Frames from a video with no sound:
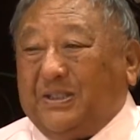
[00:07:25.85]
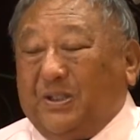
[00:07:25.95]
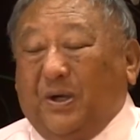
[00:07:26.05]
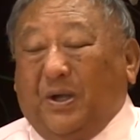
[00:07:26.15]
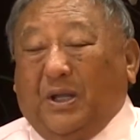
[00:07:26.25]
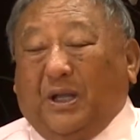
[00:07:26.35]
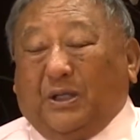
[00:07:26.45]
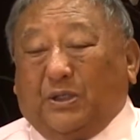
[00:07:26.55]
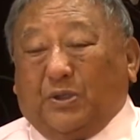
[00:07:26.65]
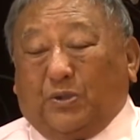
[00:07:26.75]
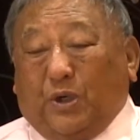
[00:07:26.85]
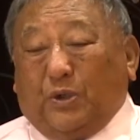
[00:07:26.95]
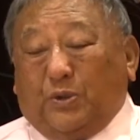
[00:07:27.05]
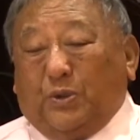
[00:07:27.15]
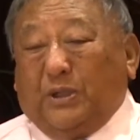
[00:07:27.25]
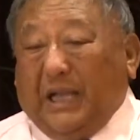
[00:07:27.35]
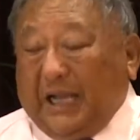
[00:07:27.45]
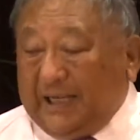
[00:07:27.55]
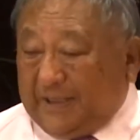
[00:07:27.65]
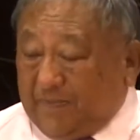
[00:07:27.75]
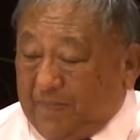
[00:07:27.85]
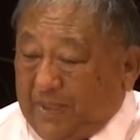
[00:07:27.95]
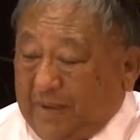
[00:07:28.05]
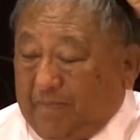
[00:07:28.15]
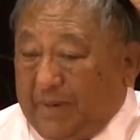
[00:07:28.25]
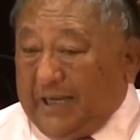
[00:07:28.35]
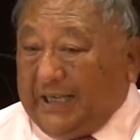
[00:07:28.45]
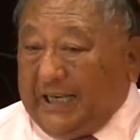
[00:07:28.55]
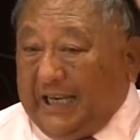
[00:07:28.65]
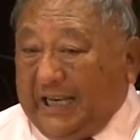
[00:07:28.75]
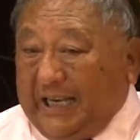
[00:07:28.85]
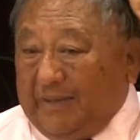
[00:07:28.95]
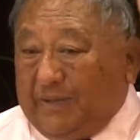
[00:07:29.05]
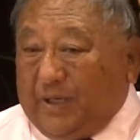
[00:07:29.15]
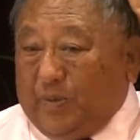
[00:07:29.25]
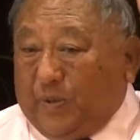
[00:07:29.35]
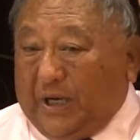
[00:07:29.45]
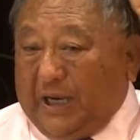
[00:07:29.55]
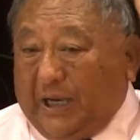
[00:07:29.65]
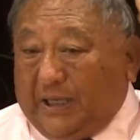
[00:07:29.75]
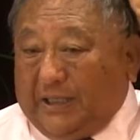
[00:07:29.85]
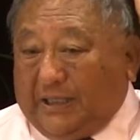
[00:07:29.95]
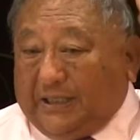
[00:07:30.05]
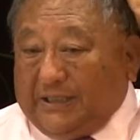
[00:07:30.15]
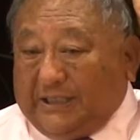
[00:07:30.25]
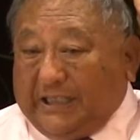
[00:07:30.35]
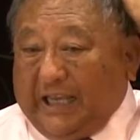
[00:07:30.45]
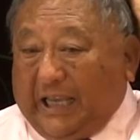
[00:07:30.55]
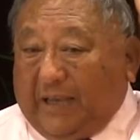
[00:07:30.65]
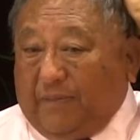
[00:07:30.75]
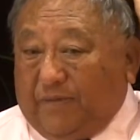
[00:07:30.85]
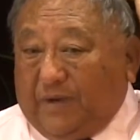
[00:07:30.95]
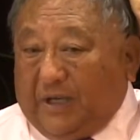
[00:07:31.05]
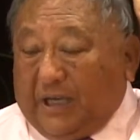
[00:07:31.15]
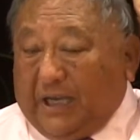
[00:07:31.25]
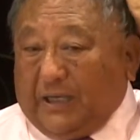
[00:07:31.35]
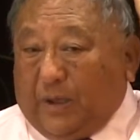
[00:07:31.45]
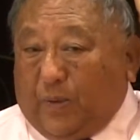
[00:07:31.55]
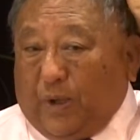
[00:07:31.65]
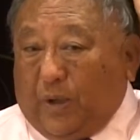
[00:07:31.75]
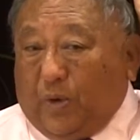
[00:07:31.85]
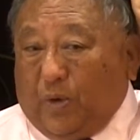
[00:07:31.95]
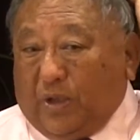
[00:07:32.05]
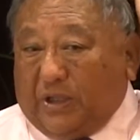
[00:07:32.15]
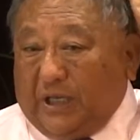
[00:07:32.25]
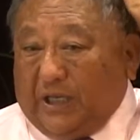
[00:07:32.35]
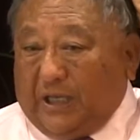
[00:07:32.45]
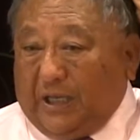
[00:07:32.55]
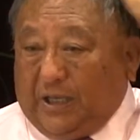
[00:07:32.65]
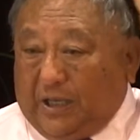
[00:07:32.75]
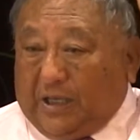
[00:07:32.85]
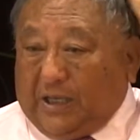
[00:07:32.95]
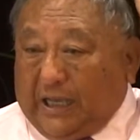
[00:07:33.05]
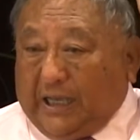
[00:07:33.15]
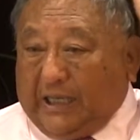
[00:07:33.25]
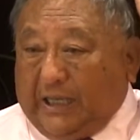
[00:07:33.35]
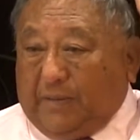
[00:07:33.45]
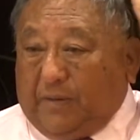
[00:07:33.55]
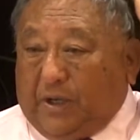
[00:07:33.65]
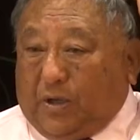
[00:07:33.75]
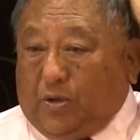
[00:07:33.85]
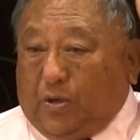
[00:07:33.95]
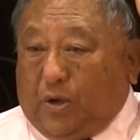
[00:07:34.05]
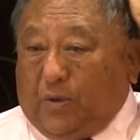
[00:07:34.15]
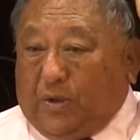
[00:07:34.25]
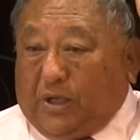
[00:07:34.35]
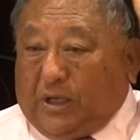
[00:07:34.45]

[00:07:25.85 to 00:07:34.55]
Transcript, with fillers: so, so don't do that. But everywhere, save and the you are thinking and give, you know,